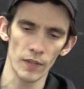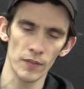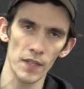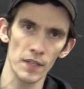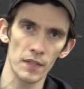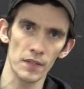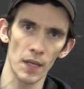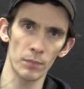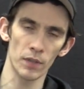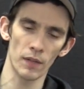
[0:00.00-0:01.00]
taking a
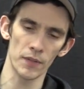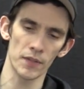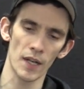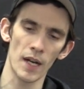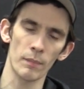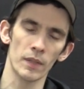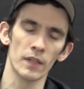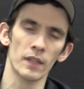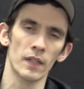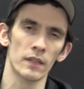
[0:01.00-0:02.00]
sample off the top
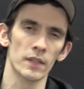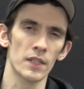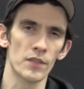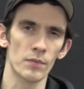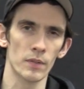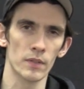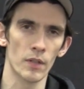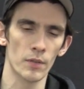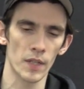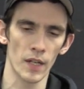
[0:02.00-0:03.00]
leads to a
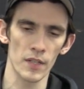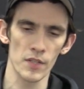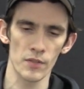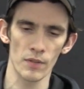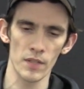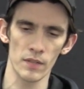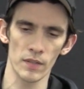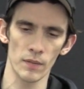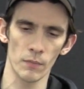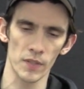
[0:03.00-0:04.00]
lower
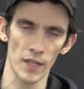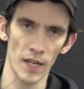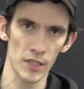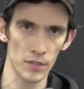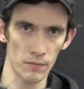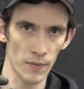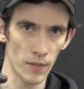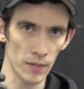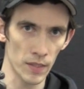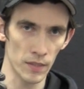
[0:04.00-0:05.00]
concentration than what's actually
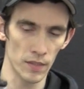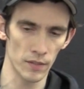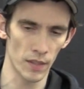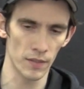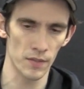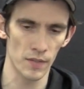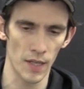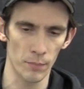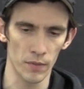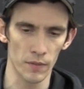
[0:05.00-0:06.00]
found in the entire
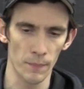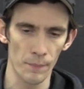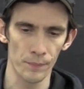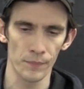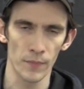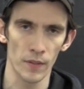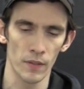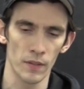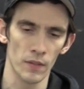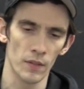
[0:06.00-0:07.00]
sample.
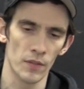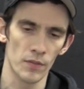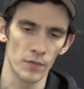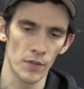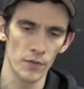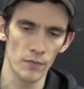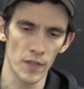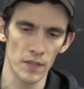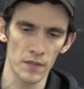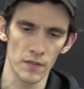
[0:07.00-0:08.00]
So to do
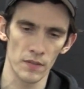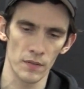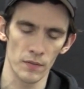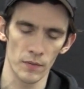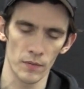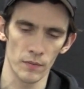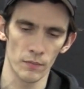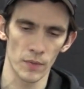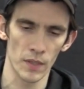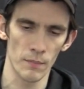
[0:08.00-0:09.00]
this,
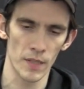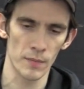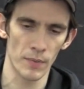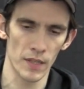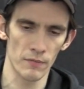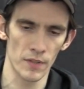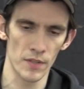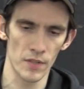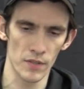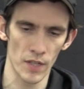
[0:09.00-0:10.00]
we're going to mix by
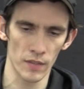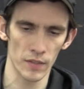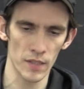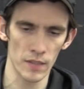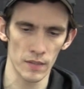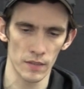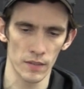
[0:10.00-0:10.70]
inversion gently